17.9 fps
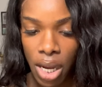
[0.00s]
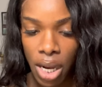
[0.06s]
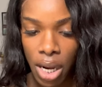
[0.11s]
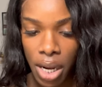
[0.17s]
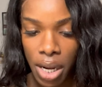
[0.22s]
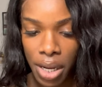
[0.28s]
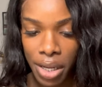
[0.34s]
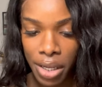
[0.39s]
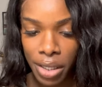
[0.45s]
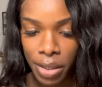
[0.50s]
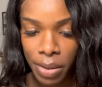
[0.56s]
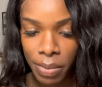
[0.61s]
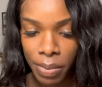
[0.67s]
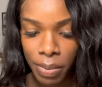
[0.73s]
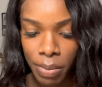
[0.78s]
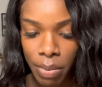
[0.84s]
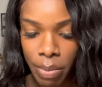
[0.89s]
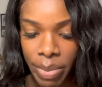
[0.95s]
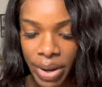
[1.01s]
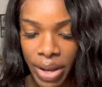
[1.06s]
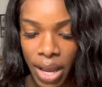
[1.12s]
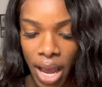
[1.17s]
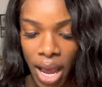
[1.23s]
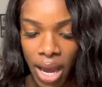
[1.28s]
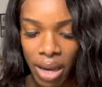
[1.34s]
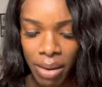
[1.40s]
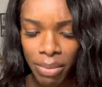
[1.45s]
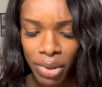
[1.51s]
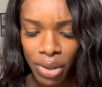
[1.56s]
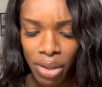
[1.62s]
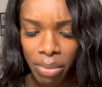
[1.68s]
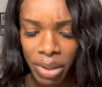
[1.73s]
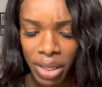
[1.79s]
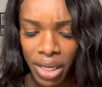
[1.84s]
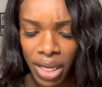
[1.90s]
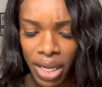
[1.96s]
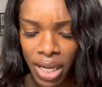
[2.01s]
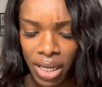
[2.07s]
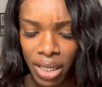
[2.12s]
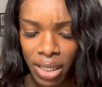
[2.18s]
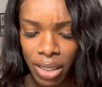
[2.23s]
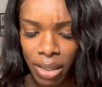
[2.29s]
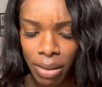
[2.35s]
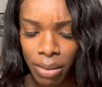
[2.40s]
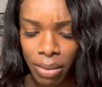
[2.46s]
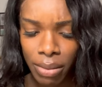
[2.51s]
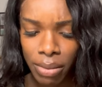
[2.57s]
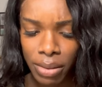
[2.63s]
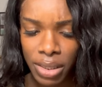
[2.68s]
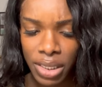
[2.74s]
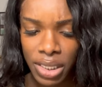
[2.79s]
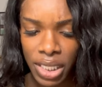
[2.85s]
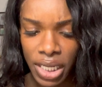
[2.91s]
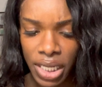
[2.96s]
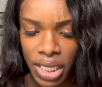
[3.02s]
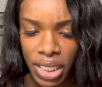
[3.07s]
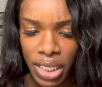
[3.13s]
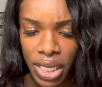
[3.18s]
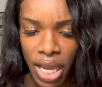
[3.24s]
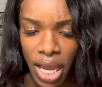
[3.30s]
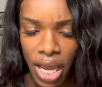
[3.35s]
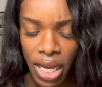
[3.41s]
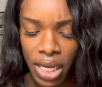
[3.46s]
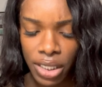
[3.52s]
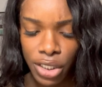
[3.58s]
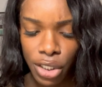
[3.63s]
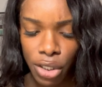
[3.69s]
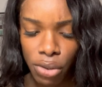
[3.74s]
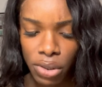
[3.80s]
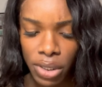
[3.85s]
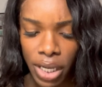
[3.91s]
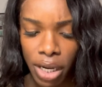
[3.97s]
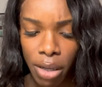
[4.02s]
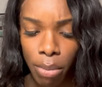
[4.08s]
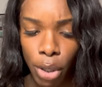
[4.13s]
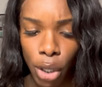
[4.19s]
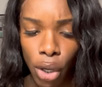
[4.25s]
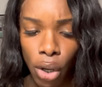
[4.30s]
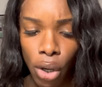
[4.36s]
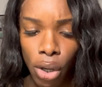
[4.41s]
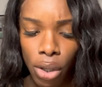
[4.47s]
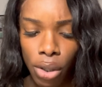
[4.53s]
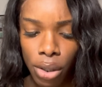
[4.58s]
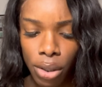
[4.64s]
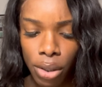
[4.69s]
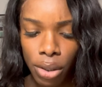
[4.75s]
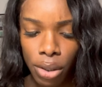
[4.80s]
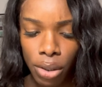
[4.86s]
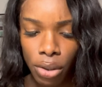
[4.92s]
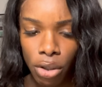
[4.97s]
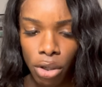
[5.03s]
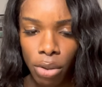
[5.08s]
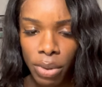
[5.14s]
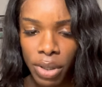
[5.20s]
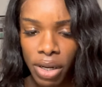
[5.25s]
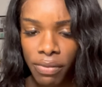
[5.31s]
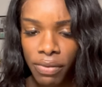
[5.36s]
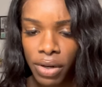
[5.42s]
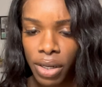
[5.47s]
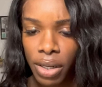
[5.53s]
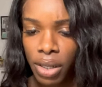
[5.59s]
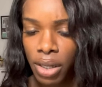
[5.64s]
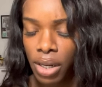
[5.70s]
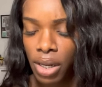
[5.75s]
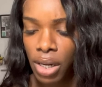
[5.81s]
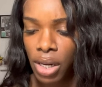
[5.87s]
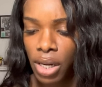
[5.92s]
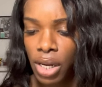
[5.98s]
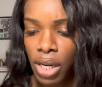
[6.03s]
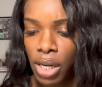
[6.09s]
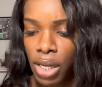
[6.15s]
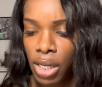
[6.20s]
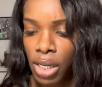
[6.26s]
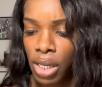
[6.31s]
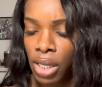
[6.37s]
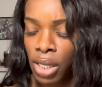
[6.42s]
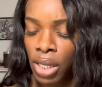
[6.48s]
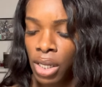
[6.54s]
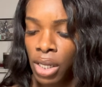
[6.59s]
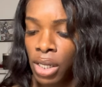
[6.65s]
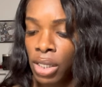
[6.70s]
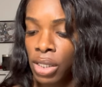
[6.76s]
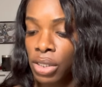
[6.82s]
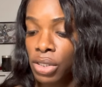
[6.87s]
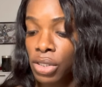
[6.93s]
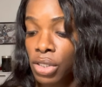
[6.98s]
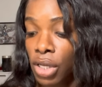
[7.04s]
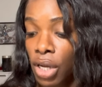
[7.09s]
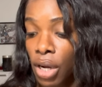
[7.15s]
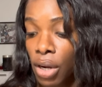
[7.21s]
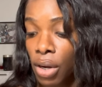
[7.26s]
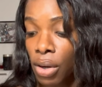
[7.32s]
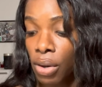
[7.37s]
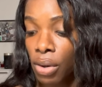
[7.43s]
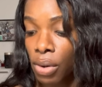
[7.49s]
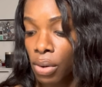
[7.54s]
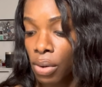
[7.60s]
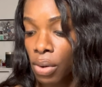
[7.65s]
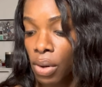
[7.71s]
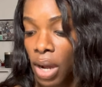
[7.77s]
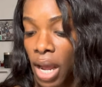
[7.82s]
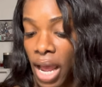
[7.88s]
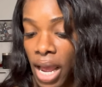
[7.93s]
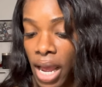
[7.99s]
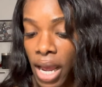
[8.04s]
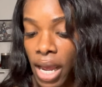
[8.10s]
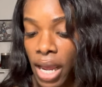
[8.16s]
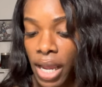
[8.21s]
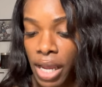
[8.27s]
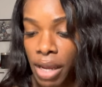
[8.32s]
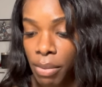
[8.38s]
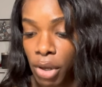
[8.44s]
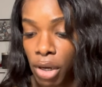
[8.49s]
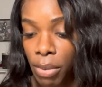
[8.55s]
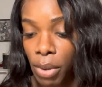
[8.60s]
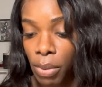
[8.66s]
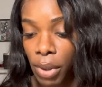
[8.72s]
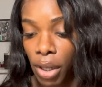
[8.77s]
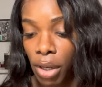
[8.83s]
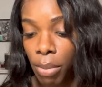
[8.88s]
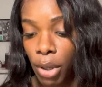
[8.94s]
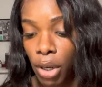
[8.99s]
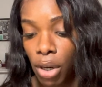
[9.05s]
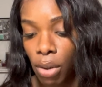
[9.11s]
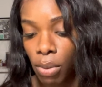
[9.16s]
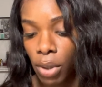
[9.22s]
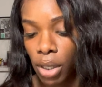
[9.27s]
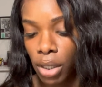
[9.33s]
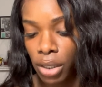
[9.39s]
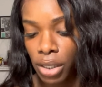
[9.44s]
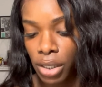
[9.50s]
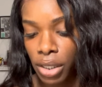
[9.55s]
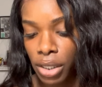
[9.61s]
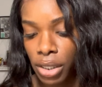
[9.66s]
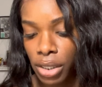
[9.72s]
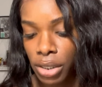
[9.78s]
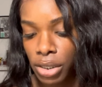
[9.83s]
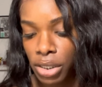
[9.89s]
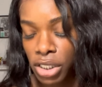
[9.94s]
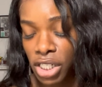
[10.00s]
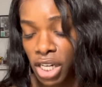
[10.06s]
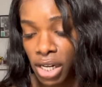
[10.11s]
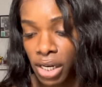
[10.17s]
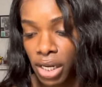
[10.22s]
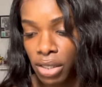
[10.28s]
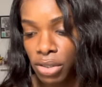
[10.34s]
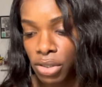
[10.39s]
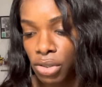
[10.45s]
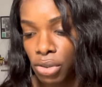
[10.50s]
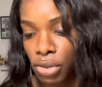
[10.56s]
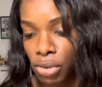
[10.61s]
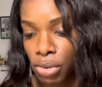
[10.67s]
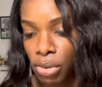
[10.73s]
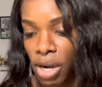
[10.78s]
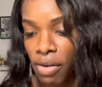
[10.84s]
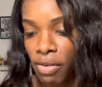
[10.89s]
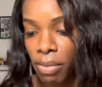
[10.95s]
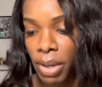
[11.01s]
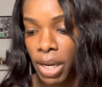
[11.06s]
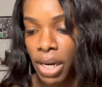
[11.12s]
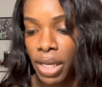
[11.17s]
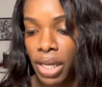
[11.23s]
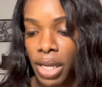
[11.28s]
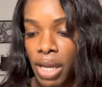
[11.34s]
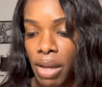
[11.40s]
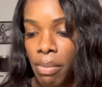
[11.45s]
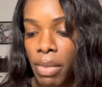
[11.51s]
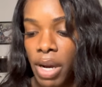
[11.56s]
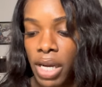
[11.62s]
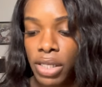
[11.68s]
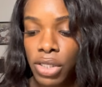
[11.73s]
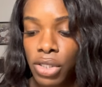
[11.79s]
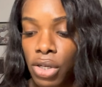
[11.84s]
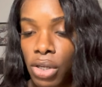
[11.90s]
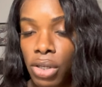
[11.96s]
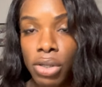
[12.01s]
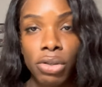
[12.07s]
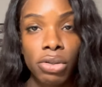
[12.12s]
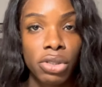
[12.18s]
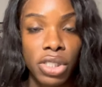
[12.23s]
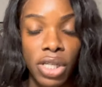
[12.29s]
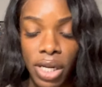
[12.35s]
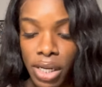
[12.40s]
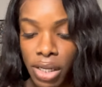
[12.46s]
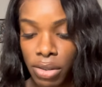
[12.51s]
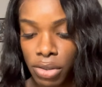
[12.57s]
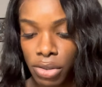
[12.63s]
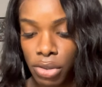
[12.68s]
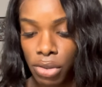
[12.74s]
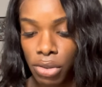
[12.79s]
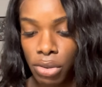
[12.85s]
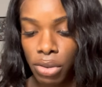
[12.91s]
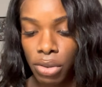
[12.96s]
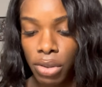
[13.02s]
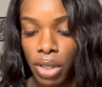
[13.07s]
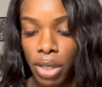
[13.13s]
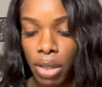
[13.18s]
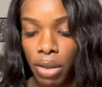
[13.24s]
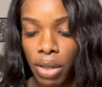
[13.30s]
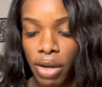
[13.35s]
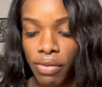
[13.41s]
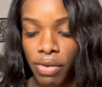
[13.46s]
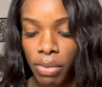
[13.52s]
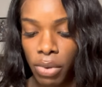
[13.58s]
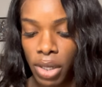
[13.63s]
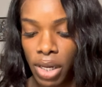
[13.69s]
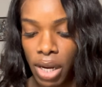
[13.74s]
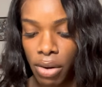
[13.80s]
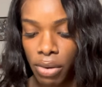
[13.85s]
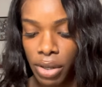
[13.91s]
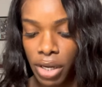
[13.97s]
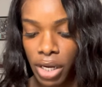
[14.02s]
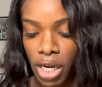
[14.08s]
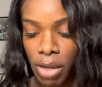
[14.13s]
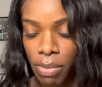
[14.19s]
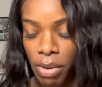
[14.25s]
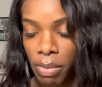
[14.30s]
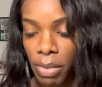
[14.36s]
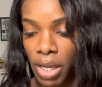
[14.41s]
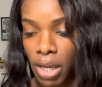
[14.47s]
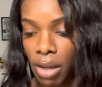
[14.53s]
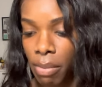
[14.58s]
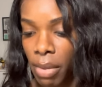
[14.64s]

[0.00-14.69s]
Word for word: um but i'm gonna be in a scene that shows like a ball or whatever so I am going to be one of the ball walkers. Shout out to everybody in my circle. Shout out to, you know, everyone out here keeping me in